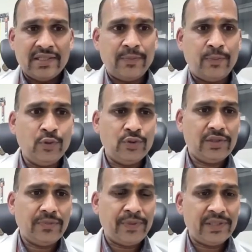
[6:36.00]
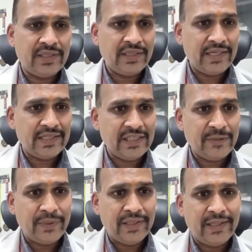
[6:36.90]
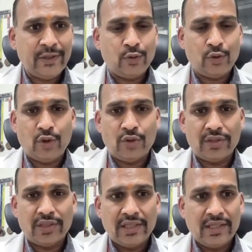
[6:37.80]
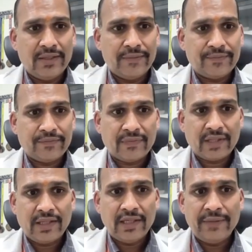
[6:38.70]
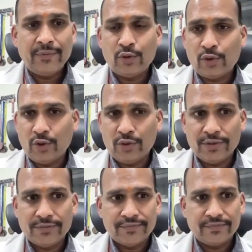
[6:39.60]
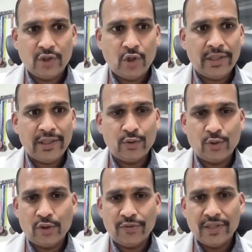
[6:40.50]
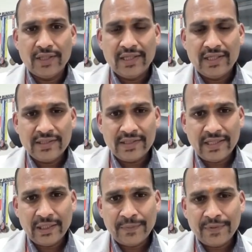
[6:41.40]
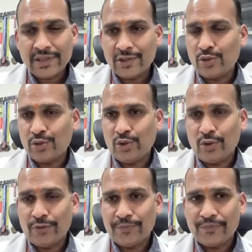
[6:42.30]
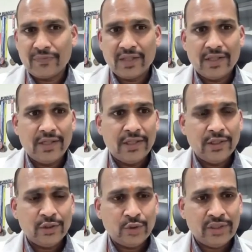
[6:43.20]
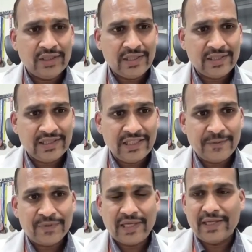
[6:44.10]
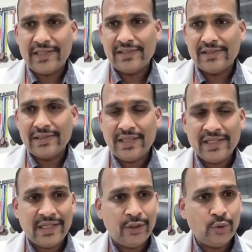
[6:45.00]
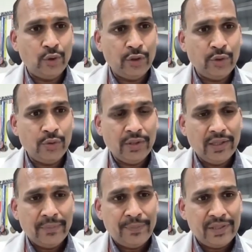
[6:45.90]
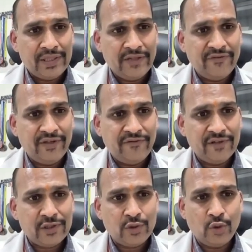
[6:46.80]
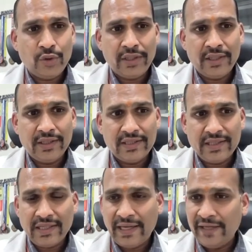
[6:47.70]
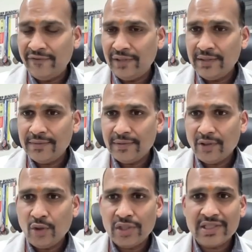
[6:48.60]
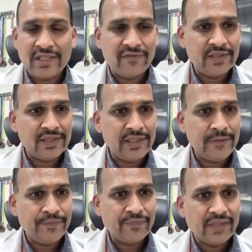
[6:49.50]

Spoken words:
suppose person gets sleep at 10 o'clock, 11 o'clock, or 10 o'clock, he'll get up to 6 o'clock. So this is sleep cycles. As I told you, patient will first go in N1 or stage 1 sleep,